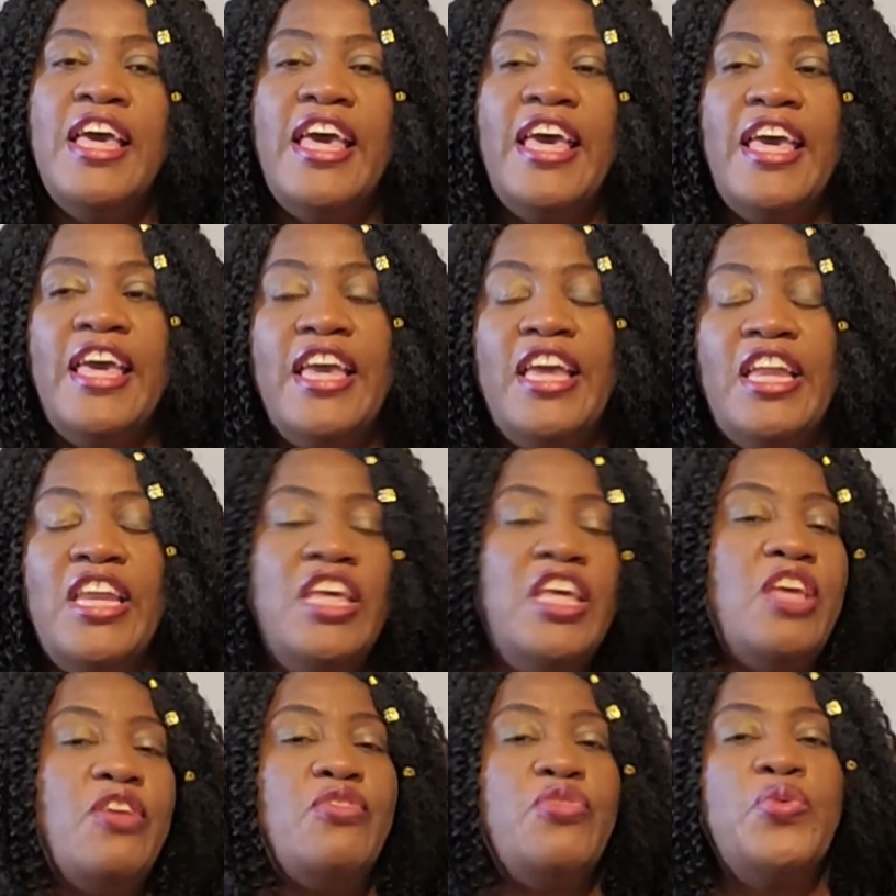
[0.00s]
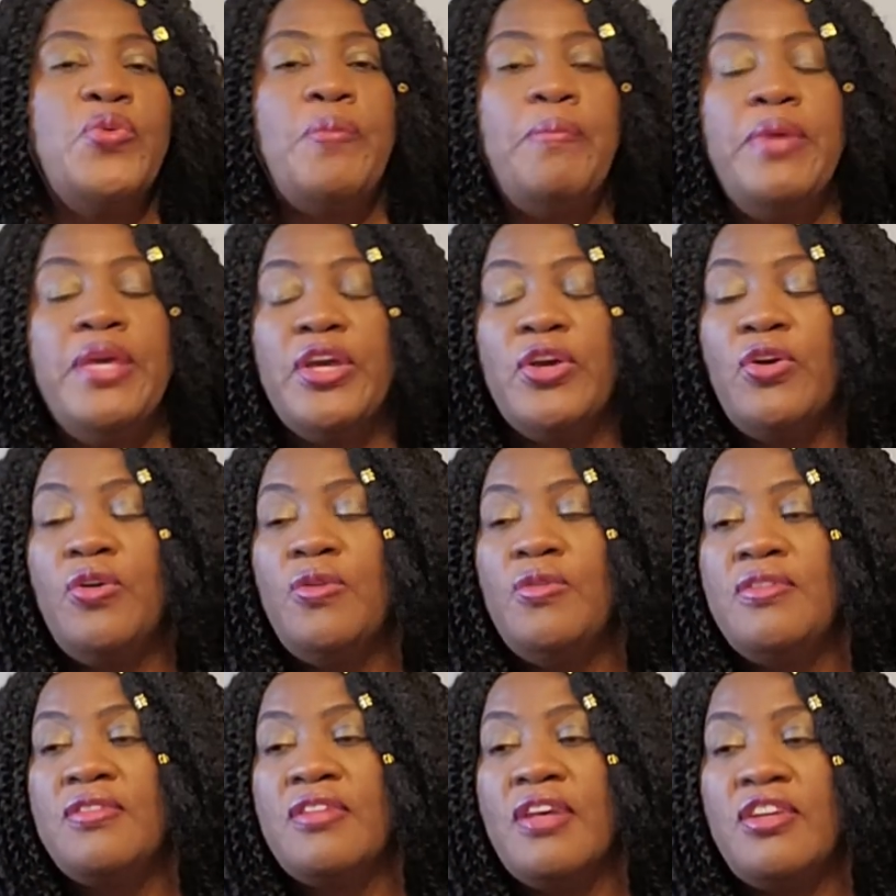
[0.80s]
And if you mingle
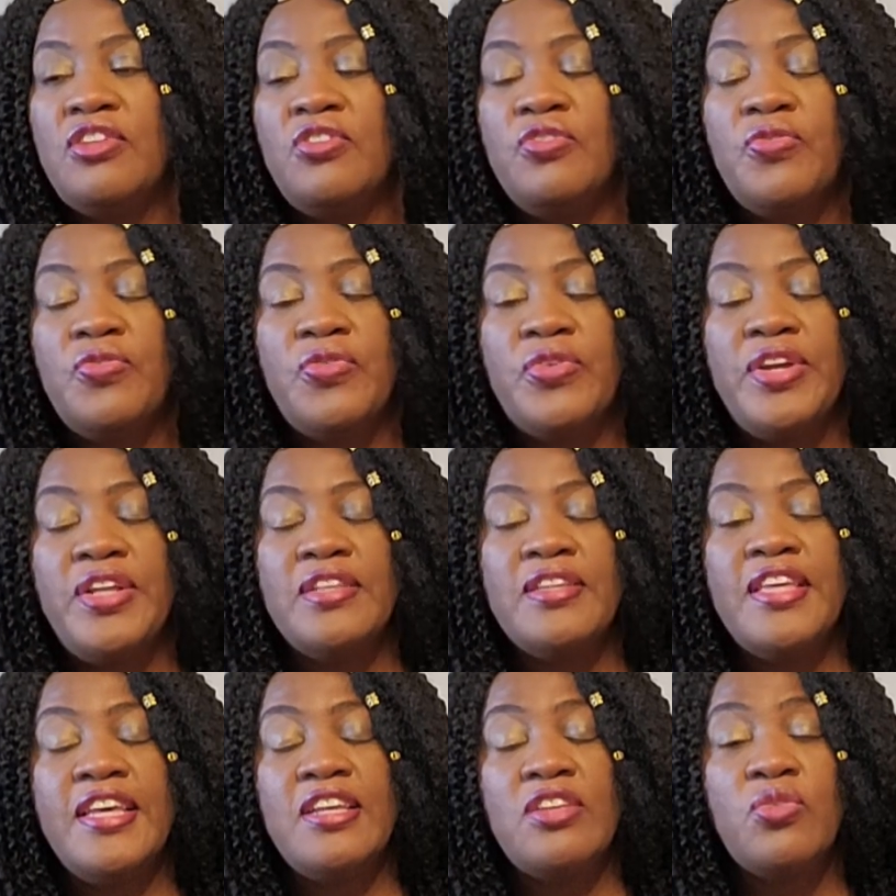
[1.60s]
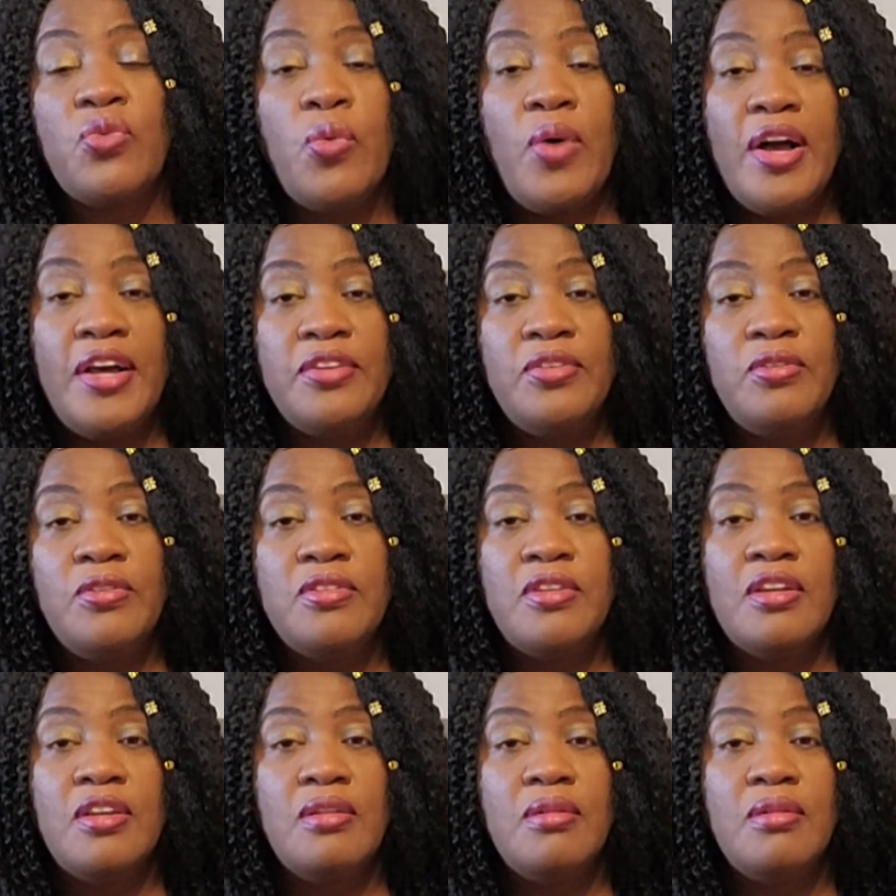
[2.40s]
with such friends, guess what? You start